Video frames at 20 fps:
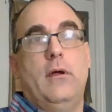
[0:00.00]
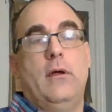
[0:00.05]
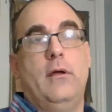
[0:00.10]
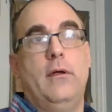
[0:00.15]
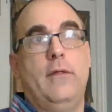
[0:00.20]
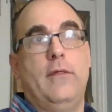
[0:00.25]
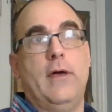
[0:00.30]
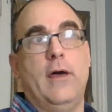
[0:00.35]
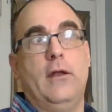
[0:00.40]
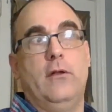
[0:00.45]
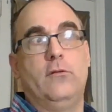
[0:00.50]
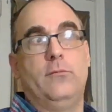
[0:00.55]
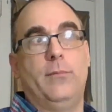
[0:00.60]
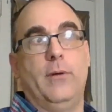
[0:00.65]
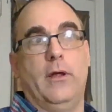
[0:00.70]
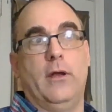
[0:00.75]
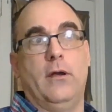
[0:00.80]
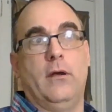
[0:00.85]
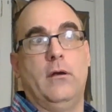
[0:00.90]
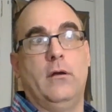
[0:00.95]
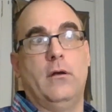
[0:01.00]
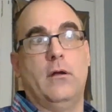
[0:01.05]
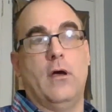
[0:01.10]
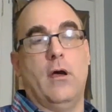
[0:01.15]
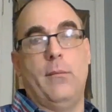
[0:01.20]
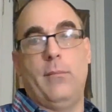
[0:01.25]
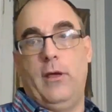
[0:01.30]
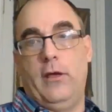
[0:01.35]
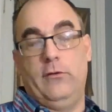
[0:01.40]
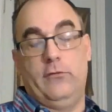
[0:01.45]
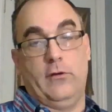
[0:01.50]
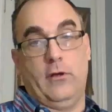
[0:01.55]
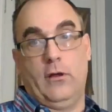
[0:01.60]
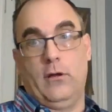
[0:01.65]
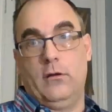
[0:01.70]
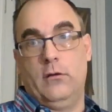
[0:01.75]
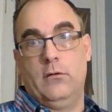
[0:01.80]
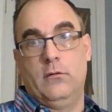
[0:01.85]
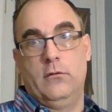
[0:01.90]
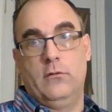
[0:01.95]
and that has been amazing.
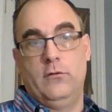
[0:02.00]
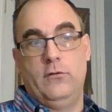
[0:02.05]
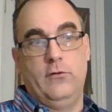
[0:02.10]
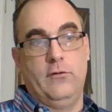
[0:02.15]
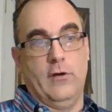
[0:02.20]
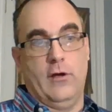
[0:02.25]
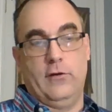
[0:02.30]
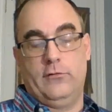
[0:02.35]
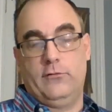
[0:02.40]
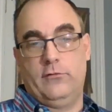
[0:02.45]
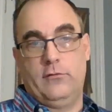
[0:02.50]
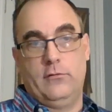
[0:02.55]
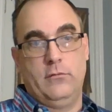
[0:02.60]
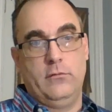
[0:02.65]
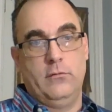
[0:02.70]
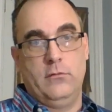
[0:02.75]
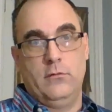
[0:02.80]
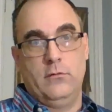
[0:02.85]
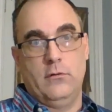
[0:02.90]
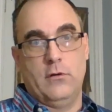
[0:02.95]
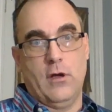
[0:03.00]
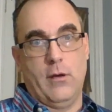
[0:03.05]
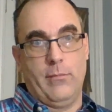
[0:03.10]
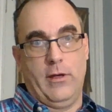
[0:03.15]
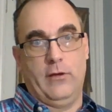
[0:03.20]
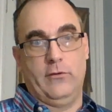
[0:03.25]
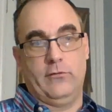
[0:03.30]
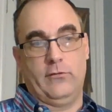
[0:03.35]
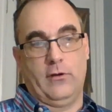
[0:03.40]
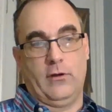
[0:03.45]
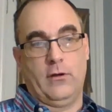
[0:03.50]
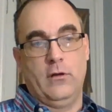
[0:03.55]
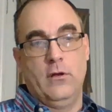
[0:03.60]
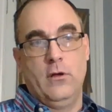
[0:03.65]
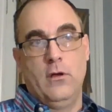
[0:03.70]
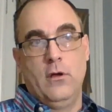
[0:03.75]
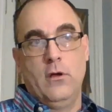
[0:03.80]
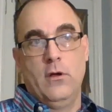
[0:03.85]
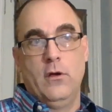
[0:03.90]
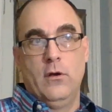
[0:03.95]
Just amazing.
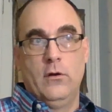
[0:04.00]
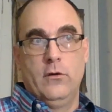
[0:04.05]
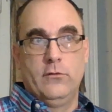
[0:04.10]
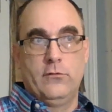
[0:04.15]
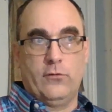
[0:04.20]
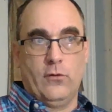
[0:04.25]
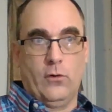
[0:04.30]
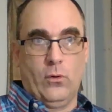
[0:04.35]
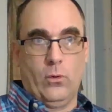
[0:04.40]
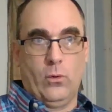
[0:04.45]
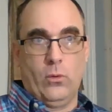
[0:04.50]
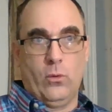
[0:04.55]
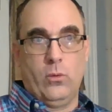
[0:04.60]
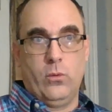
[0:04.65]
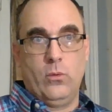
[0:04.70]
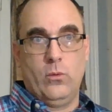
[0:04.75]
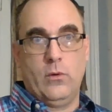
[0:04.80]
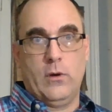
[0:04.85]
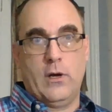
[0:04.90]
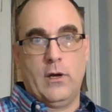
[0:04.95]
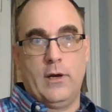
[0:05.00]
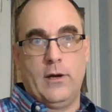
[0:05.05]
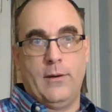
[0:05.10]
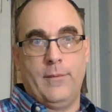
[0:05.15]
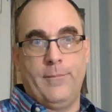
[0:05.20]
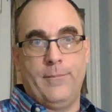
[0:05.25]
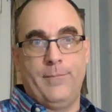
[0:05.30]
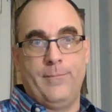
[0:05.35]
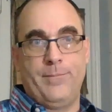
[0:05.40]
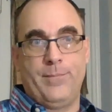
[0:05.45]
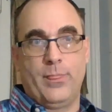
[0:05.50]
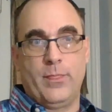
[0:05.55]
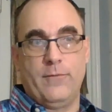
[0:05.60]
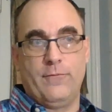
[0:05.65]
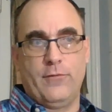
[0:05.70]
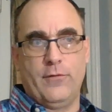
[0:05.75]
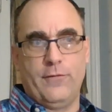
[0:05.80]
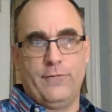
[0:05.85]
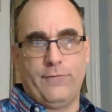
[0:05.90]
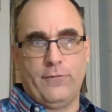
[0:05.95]
So um,
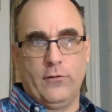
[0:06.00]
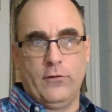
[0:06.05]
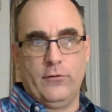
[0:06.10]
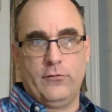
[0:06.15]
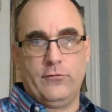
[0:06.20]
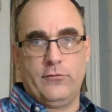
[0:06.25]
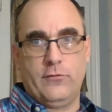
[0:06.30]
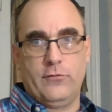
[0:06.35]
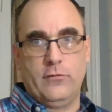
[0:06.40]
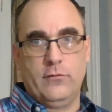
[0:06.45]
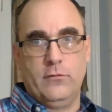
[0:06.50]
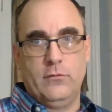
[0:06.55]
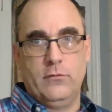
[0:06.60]
for the first